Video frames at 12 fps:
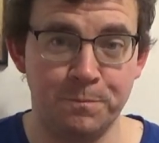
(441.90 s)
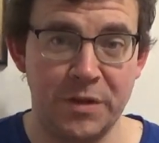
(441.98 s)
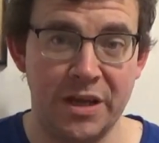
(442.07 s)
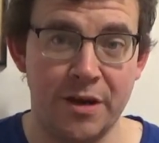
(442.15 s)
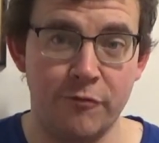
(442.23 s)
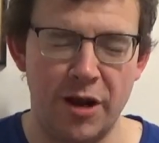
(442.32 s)

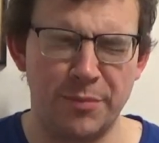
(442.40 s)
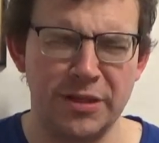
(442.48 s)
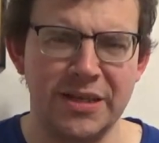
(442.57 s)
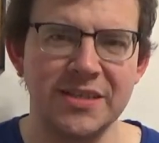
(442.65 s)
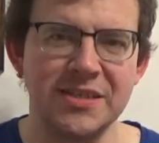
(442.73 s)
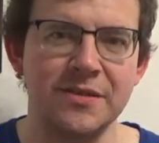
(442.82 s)

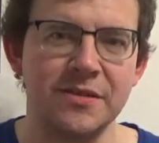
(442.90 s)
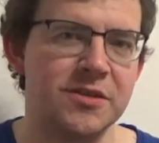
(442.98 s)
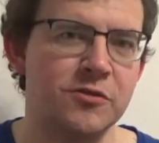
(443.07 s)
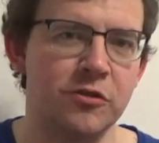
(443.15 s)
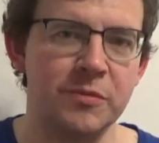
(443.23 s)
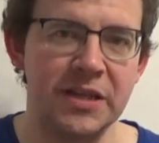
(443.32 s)
replicas,
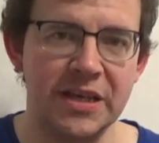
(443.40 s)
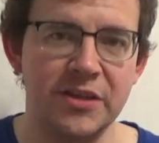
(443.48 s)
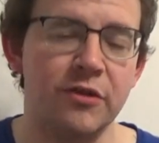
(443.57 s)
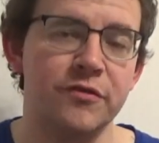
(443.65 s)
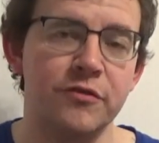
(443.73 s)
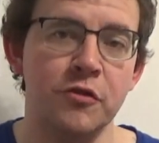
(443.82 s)
there's normally
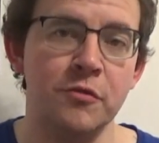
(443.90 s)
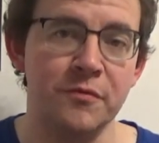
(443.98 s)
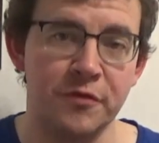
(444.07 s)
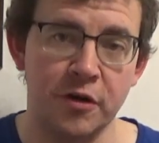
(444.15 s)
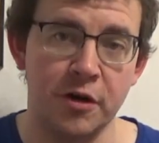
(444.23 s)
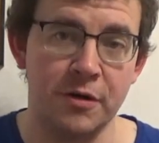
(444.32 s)
enough room
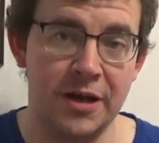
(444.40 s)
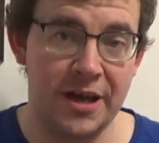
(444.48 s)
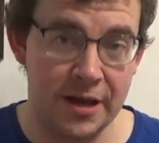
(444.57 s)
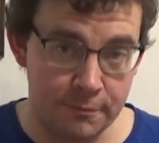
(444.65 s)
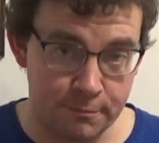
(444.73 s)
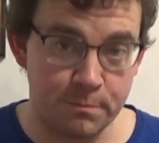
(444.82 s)
for
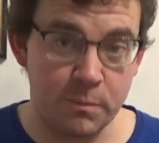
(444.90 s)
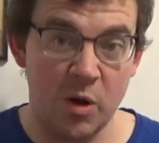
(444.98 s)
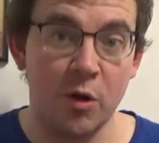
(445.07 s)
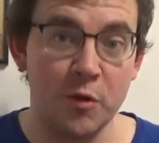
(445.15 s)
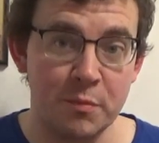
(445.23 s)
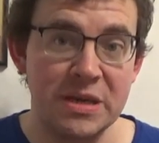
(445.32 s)

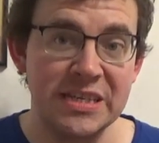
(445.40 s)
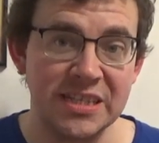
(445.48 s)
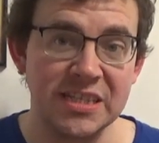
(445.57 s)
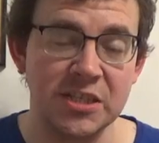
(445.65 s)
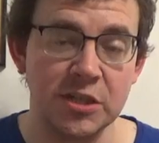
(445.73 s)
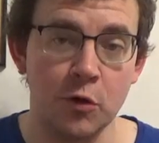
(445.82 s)
all the
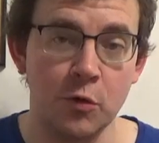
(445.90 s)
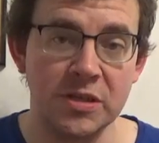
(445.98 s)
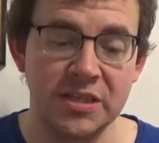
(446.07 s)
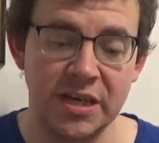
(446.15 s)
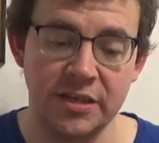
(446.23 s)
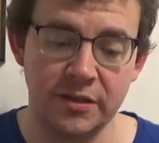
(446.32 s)
pieces to go
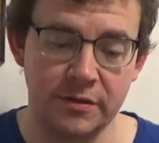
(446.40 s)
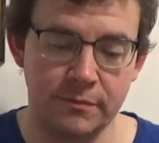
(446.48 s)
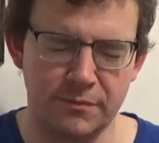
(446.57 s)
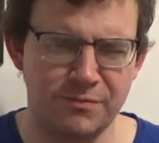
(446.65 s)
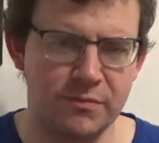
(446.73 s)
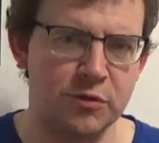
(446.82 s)
inside.
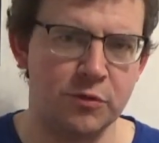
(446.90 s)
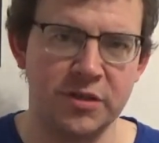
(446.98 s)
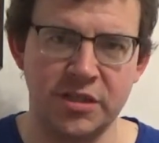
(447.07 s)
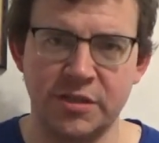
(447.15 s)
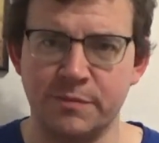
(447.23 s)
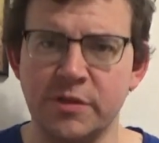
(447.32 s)
So I
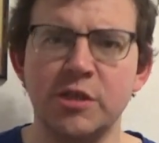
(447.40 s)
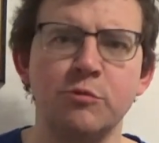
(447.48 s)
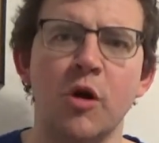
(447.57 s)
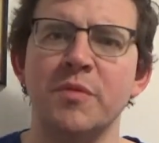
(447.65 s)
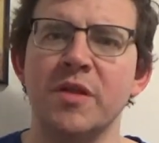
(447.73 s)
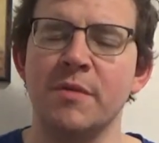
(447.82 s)
just
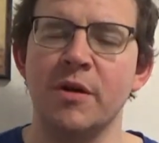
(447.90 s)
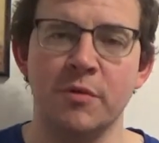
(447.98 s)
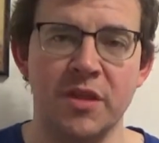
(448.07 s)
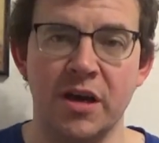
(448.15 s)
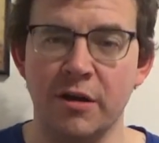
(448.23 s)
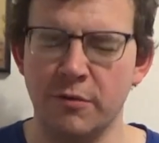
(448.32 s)
swap them
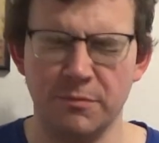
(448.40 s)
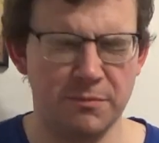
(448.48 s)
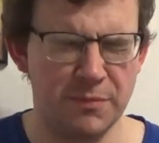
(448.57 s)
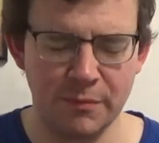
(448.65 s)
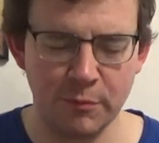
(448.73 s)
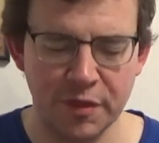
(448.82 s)
out
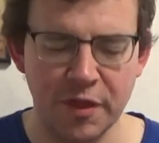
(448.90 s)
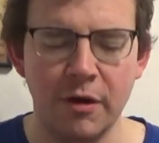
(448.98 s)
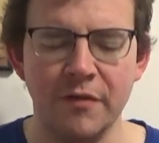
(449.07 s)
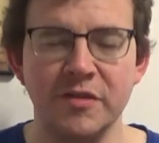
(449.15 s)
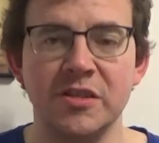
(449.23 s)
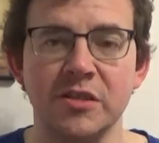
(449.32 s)
without
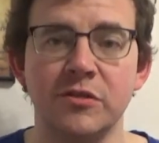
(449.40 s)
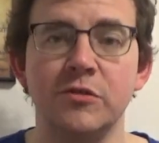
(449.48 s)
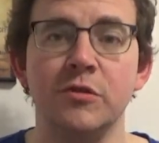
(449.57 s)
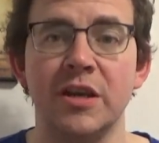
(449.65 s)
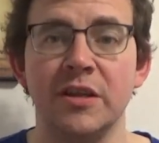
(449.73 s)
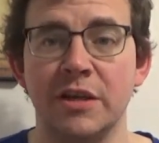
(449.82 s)
having to
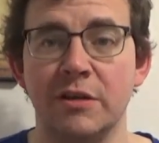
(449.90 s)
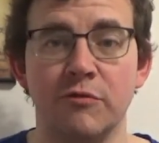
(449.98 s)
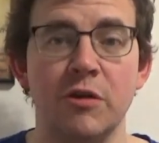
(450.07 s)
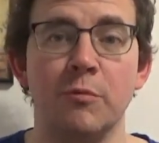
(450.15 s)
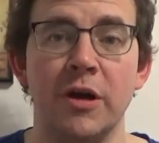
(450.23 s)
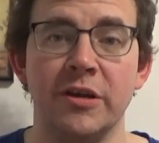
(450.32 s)
do any like
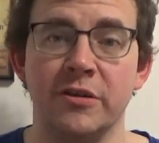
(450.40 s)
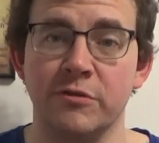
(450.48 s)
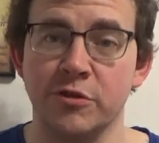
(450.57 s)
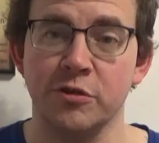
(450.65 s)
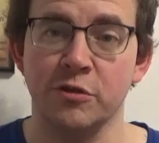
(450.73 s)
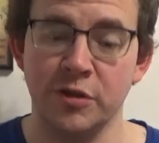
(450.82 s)
rewiring
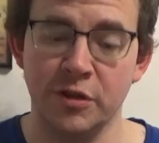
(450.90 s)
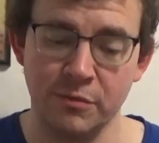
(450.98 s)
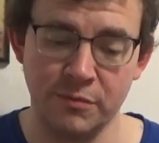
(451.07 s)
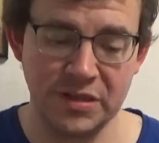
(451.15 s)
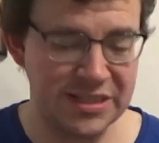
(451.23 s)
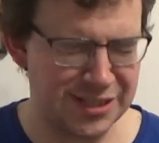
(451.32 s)
or shortening
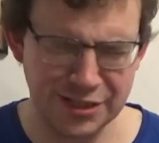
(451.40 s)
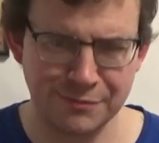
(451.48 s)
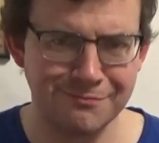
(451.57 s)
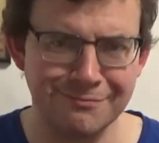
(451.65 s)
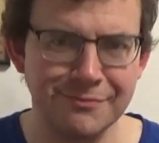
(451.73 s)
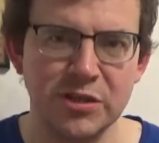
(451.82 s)
them. It's
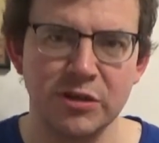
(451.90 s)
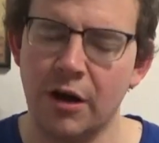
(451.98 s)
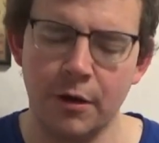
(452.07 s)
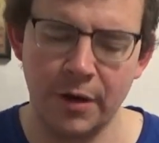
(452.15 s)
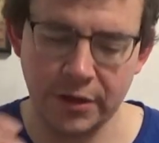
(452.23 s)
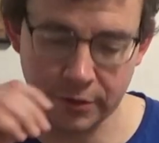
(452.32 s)
just sort of
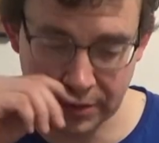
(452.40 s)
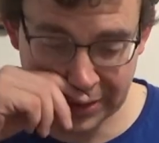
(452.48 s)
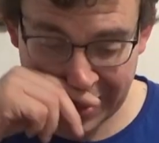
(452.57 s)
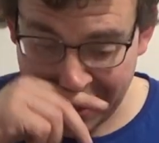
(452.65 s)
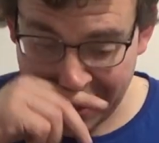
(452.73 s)
how I do it.